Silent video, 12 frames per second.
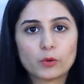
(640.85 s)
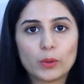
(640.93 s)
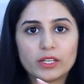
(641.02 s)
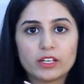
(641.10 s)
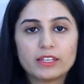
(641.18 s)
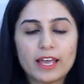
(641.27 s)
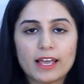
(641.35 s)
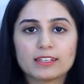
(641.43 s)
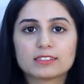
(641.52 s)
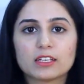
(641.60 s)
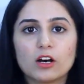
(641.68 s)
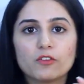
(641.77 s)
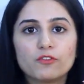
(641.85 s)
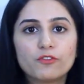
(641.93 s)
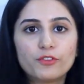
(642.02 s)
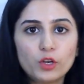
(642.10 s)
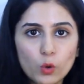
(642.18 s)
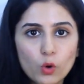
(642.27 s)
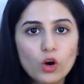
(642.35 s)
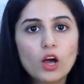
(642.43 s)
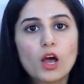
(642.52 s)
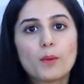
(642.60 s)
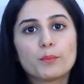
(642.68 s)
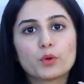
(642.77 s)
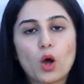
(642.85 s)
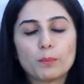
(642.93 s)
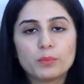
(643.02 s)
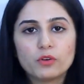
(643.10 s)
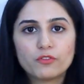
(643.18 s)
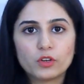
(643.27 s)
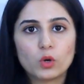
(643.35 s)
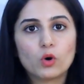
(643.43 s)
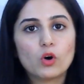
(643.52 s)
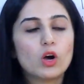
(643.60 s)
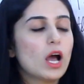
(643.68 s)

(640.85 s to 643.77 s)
whether there's a flow, proper flow,